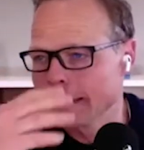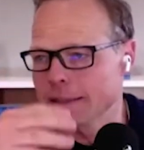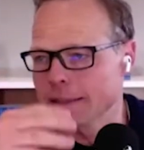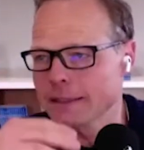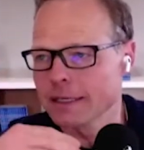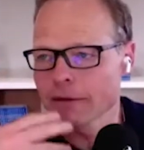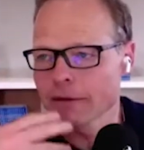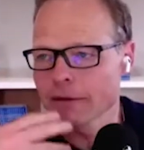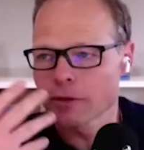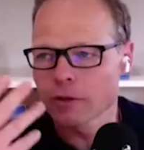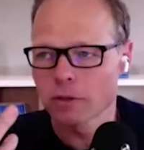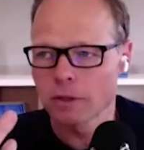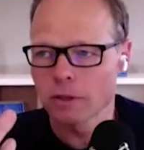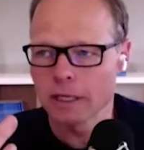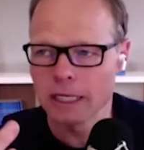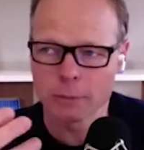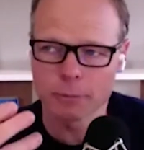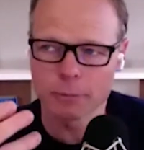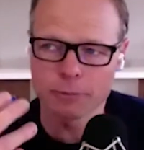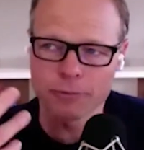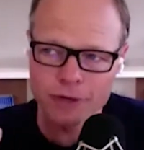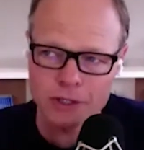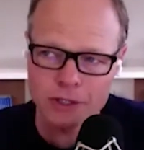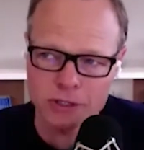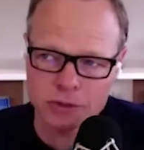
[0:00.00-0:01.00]
The other, in a
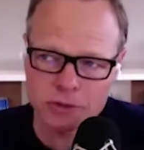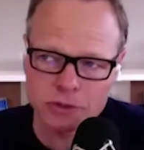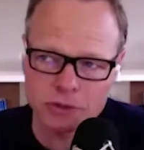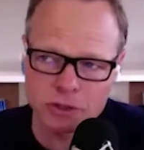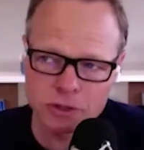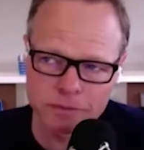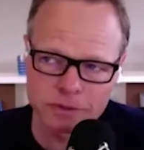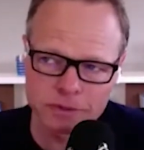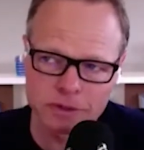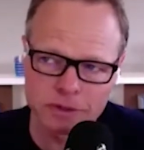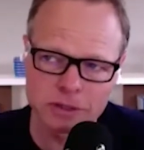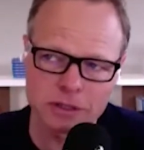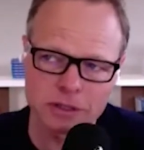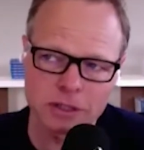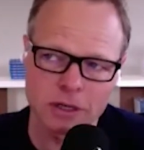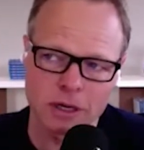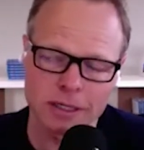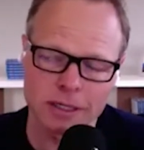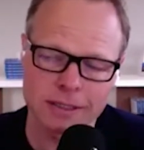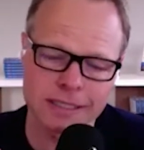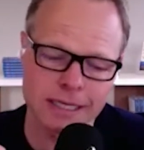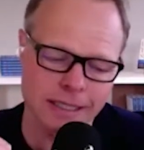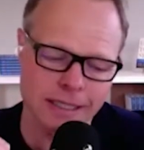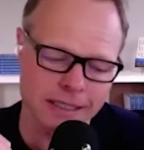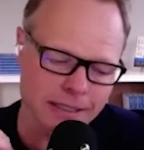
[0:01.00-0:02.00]
professional services
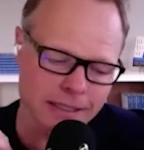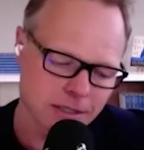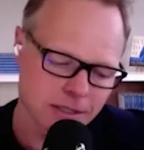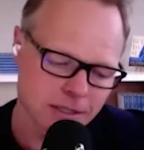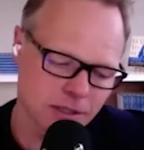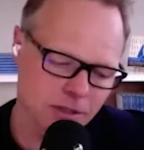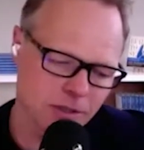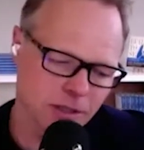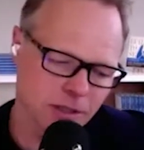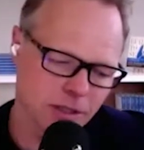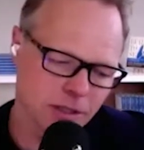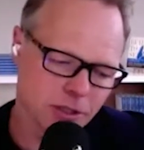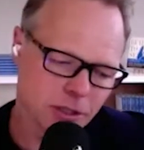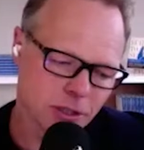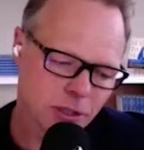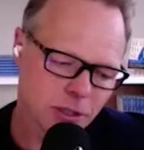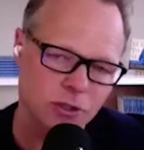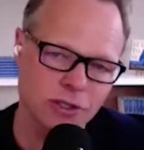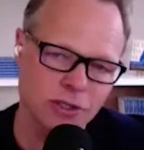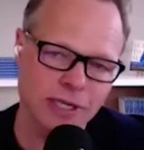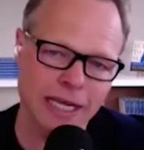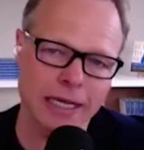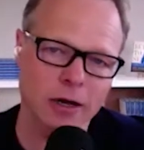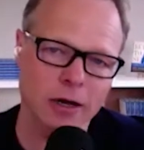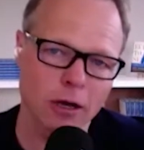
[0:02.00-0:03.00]
context, is
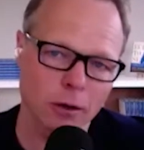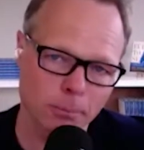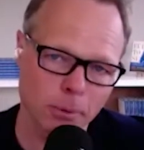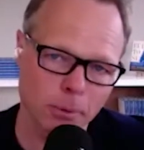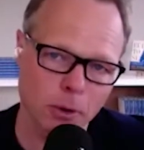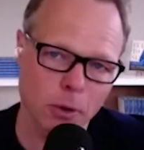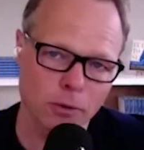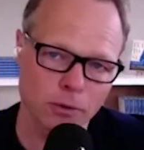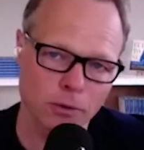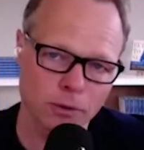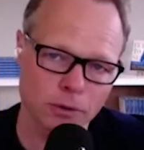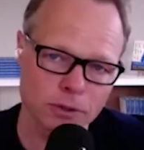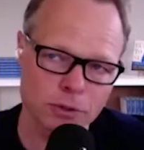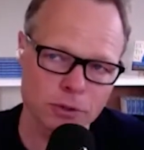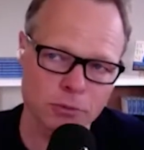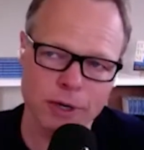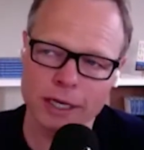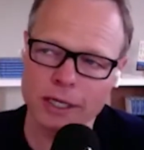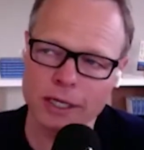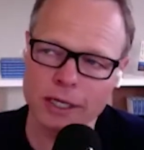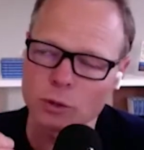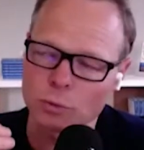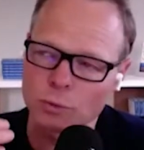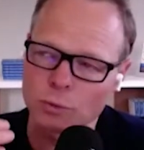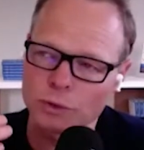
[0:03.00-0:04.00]
you take on partners,
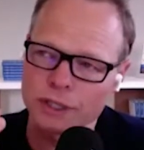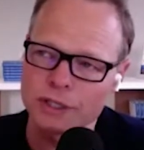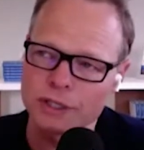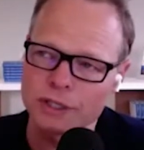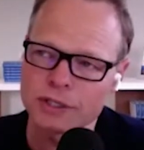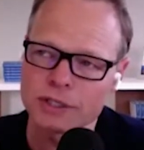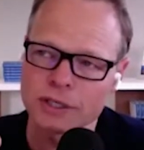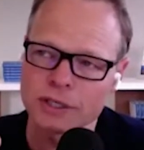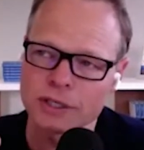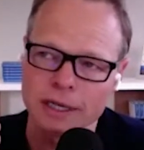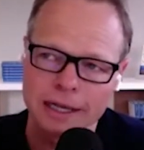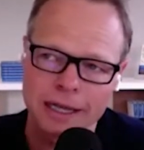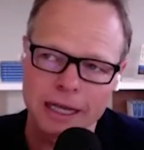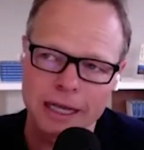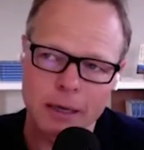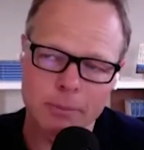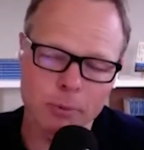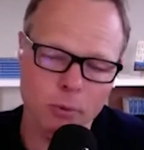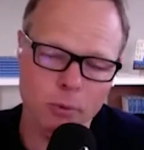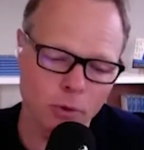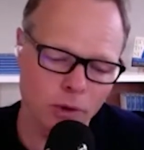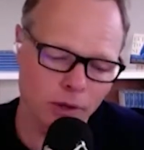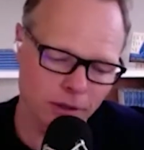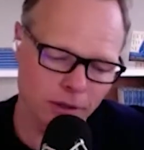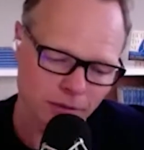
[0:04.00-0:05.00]
right? You reach a
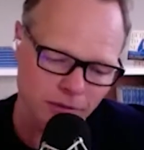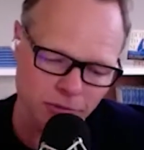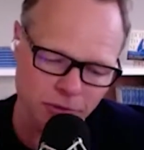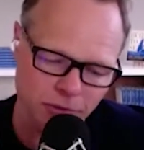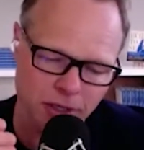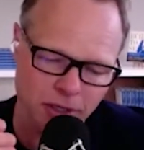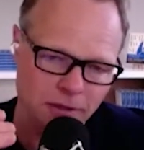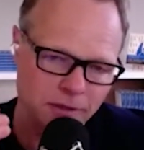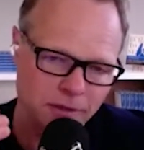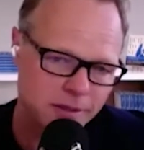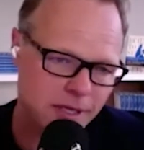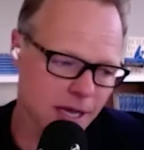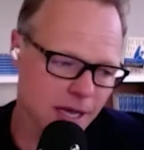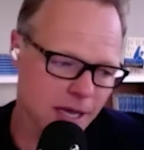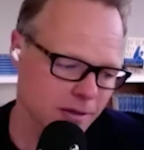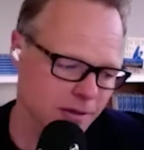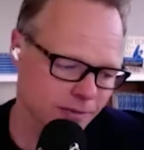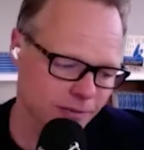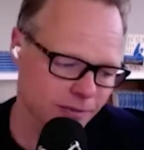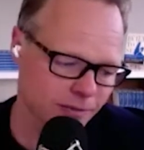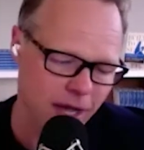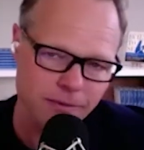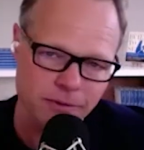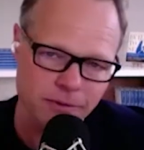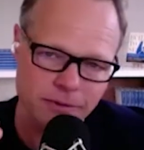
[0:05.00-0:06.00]
point of
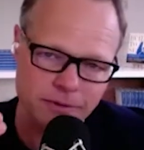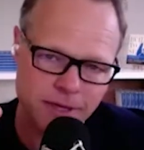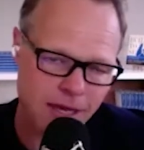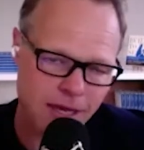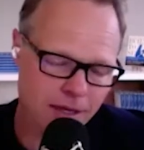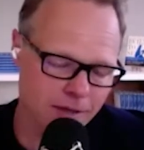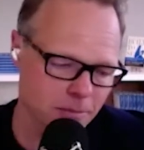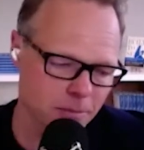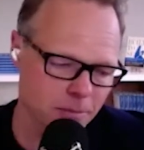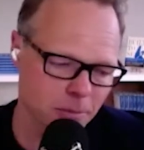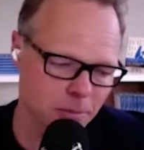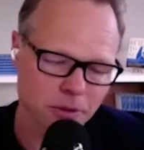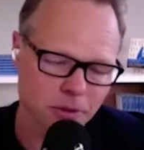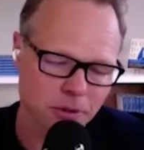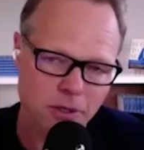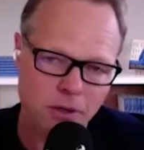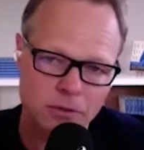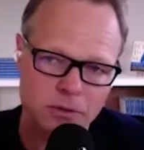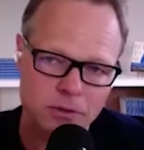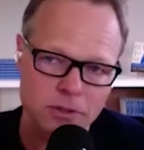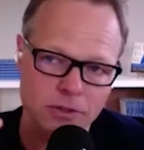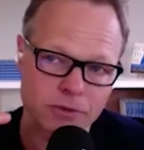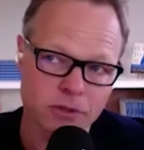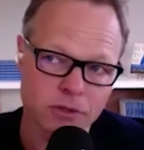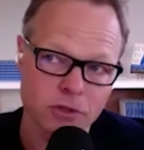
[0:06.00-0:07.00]
300,000, 500,000, $1 million
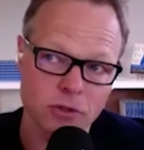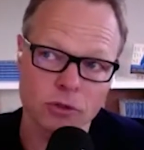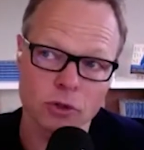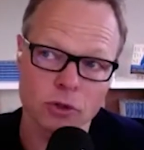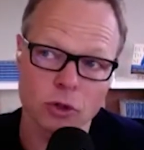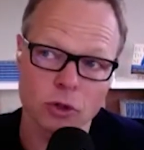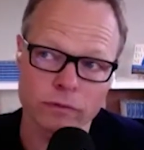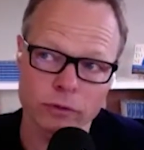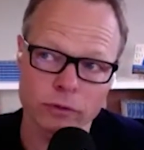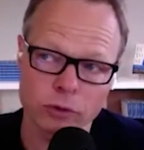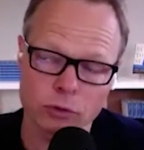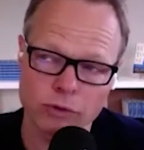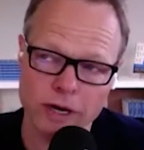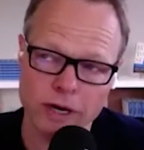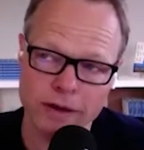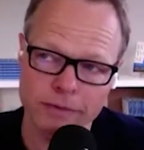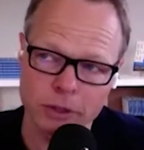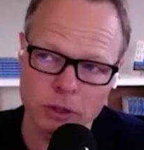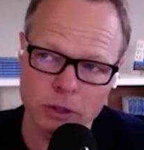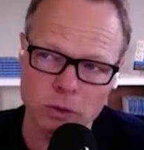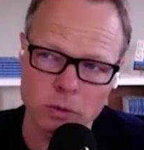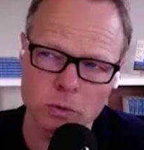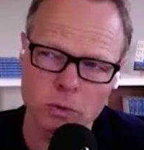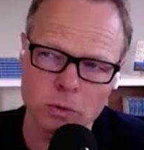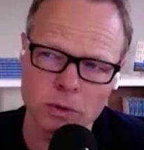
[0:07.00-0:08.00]
of turnover
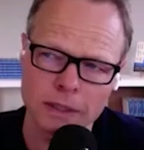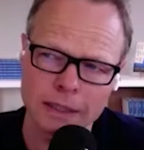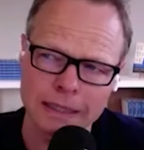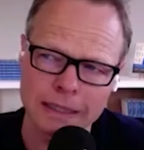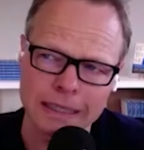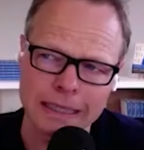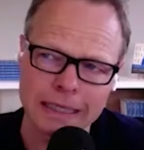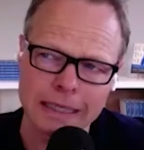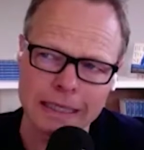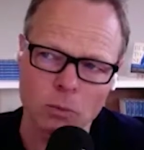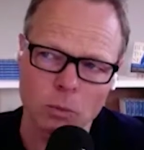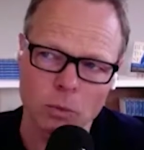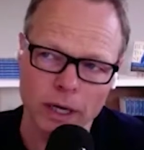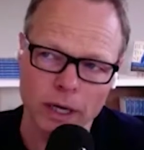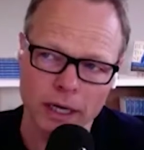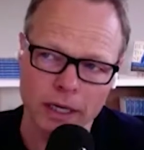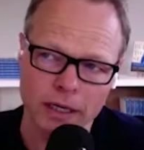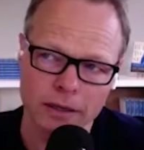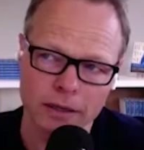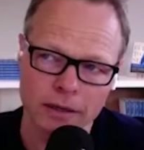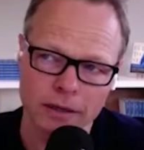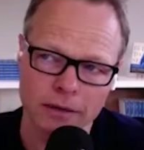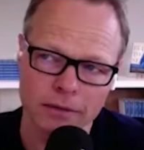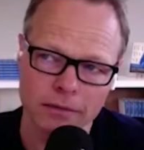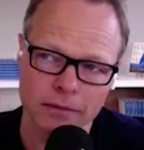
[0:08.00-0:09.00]
revenue
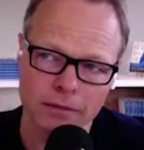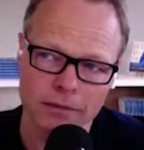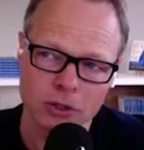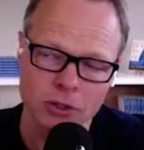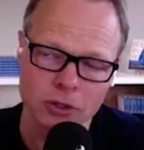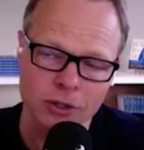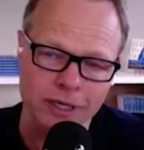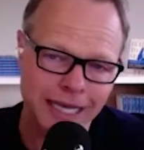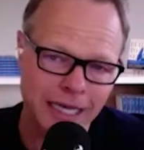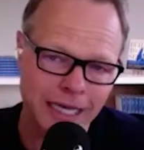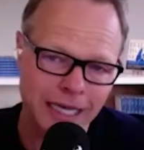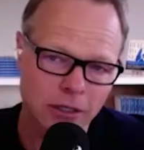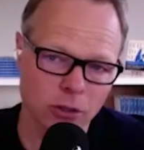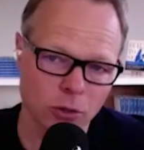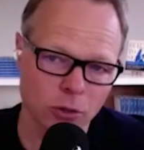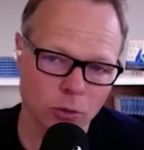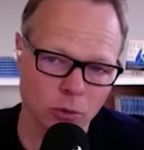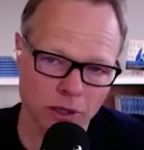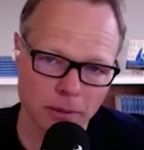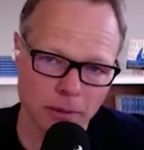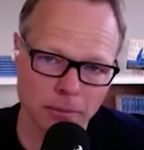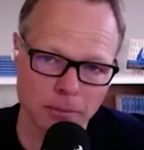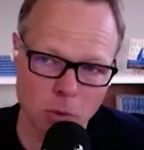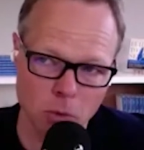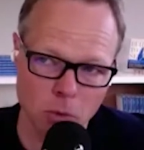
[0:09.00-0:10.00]
when you can't grow
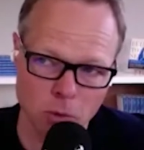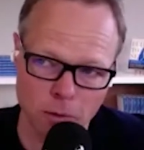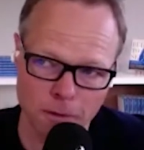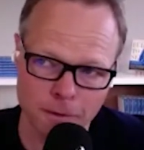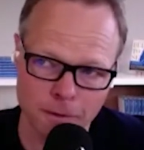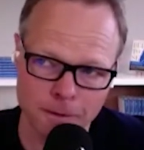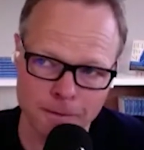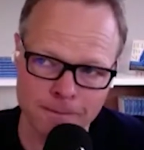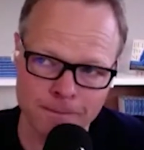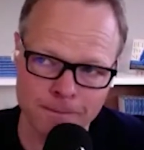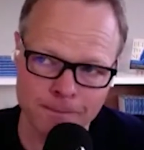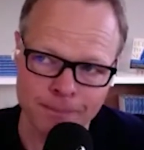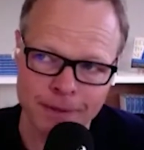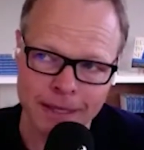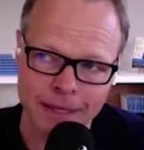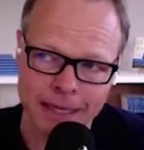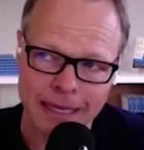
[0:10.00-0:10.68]
anymore.